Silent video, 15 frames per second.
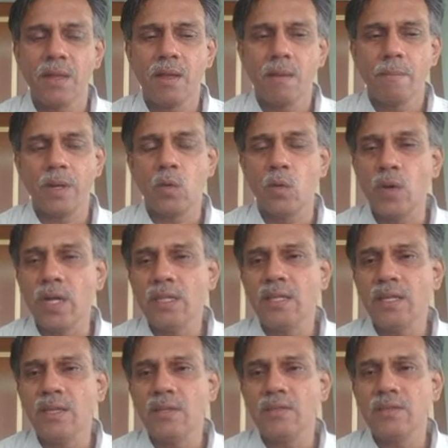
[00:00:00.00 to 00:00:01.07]
but only
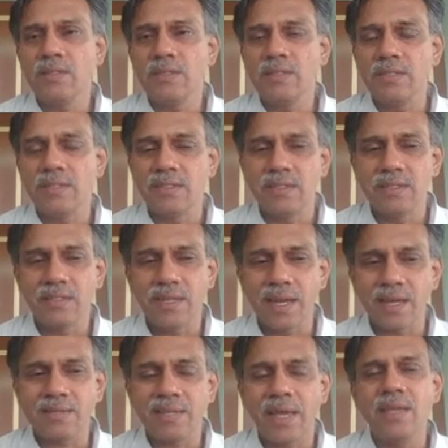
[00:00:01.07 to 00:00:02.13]
thing is
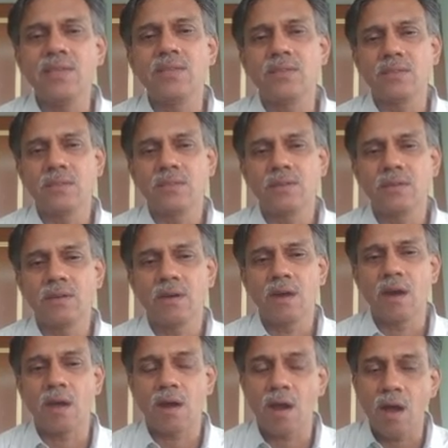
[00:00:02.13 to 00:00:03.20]
xi's
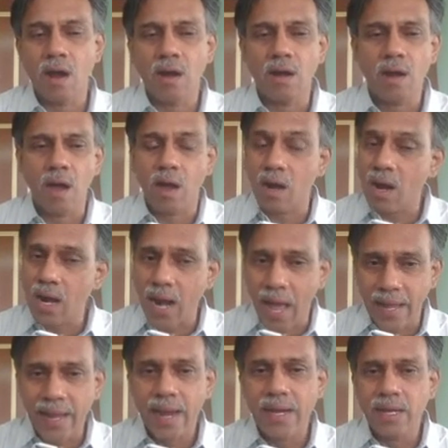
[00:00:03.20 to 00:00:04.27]
are all
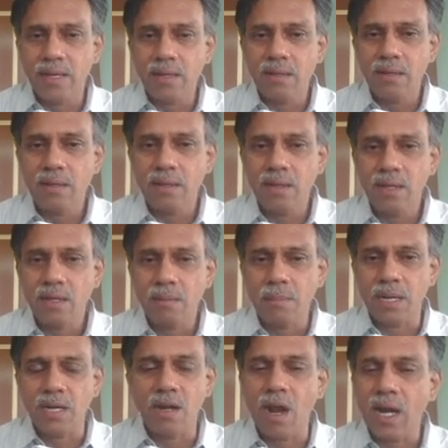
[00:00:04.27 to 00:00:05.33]
IID,
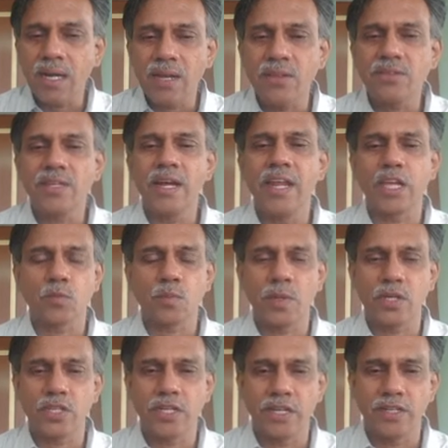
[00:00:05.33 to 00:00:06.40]
but not necessarily
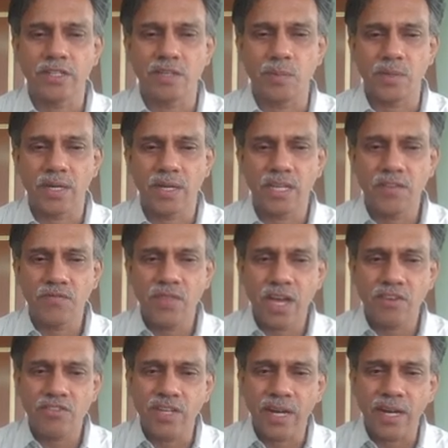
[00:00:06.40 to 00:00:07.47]
exponentially distributed. If they
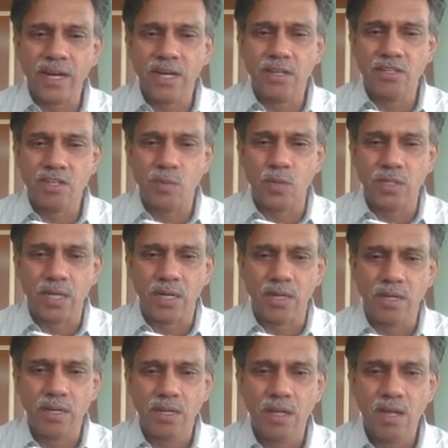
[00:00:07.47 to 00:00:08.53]
are general distribution,
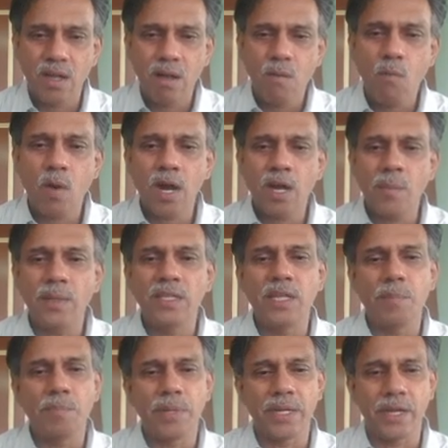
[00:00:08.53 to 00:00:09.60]
what will be the
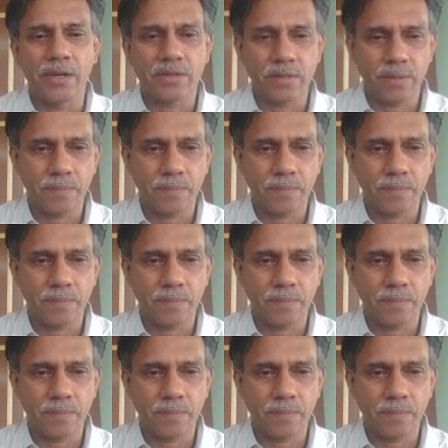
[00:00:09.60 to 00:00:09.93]
implication?